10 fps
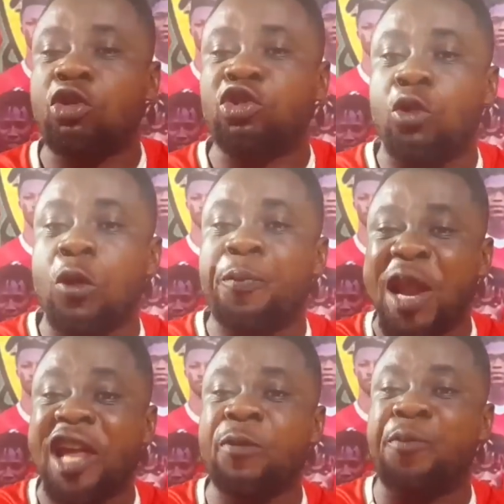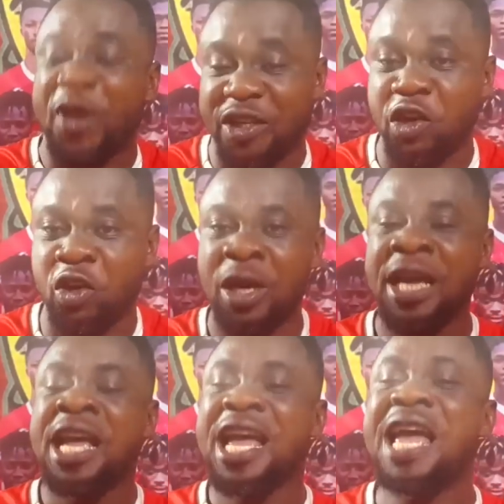Kotoko playing pods, you know,
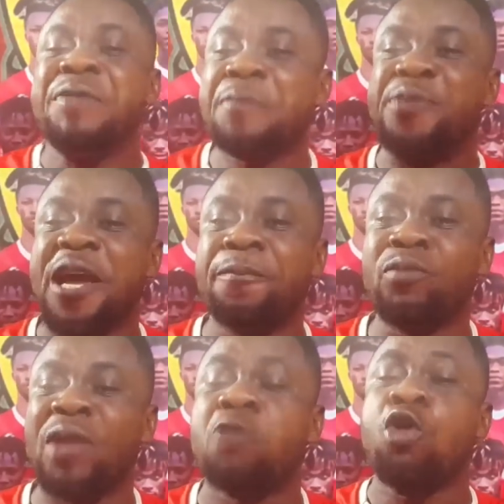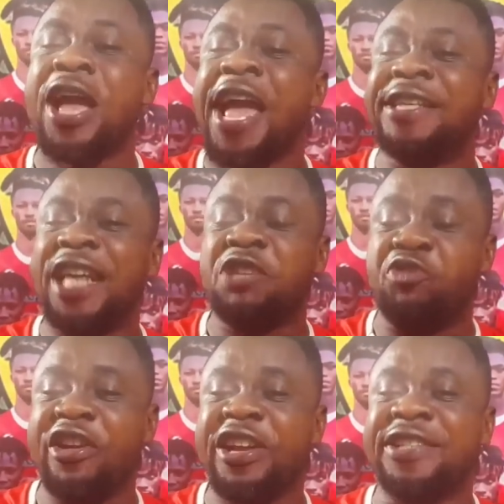ABPM, our
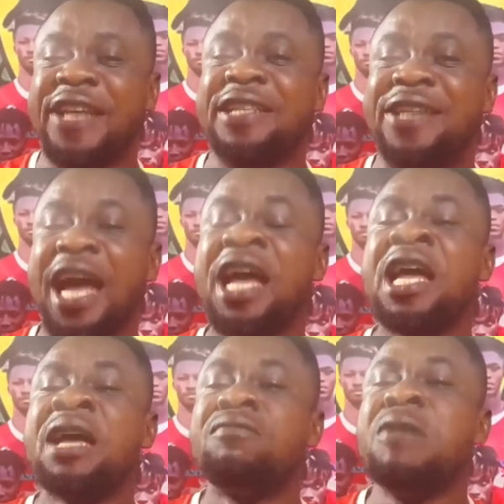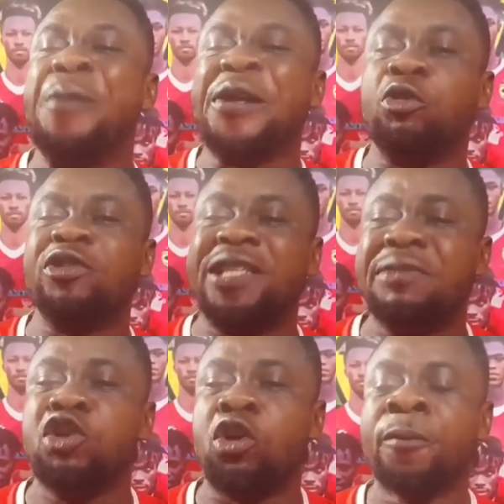AJ training center. Me part to
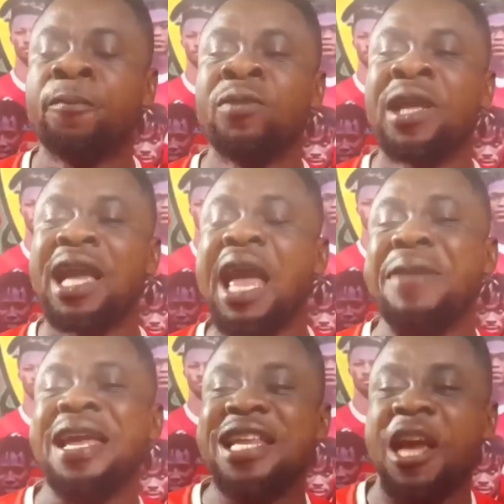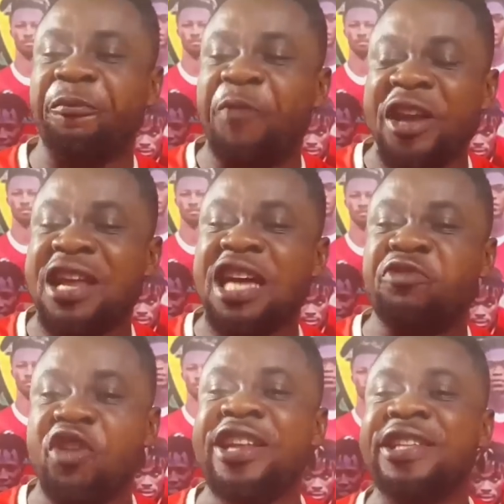team, you know, ABA, the
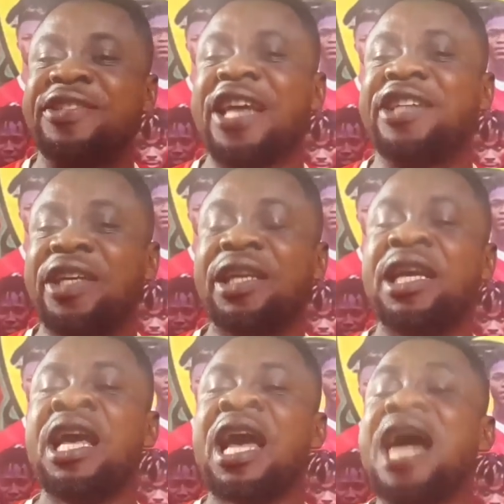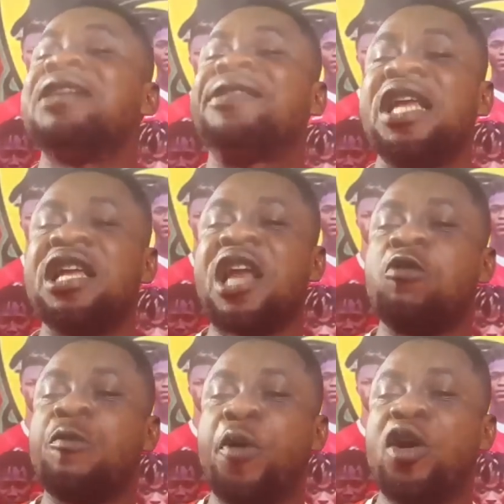Afana training section, and suddenly
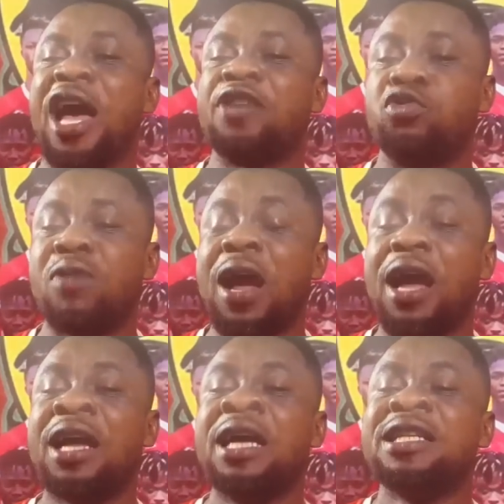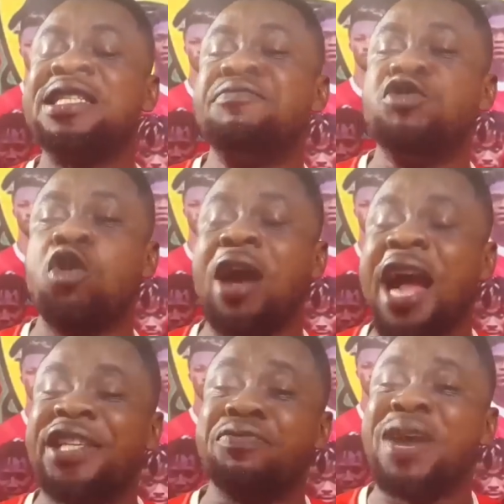I'm going to point out to my team, you know,
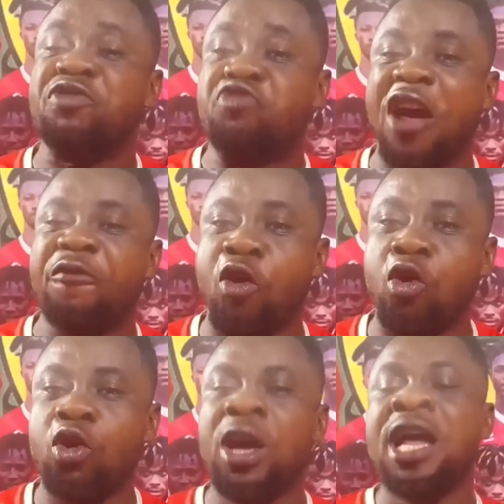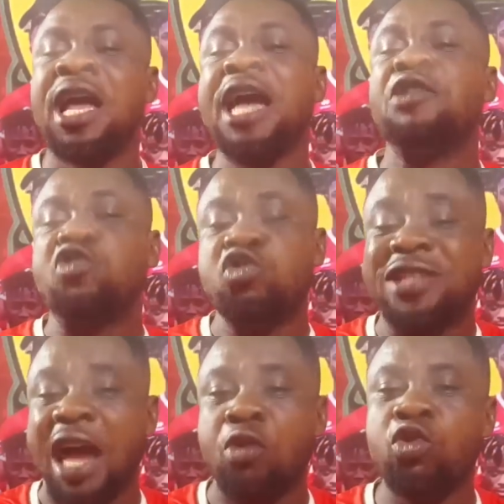it's my travel, it's to
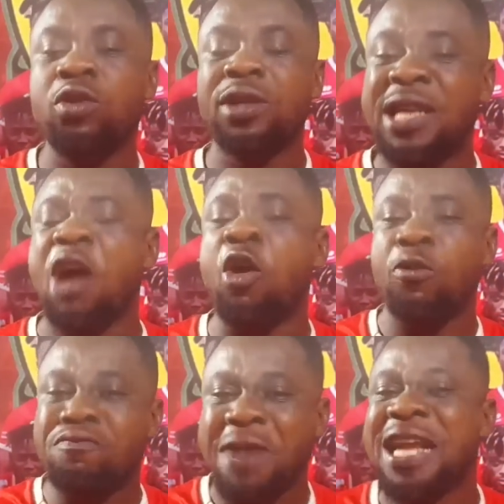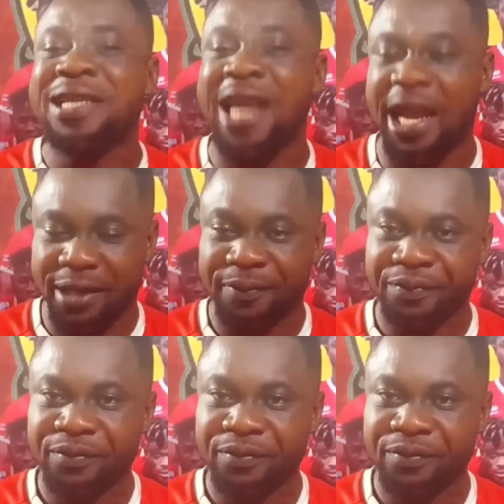do now on Monday,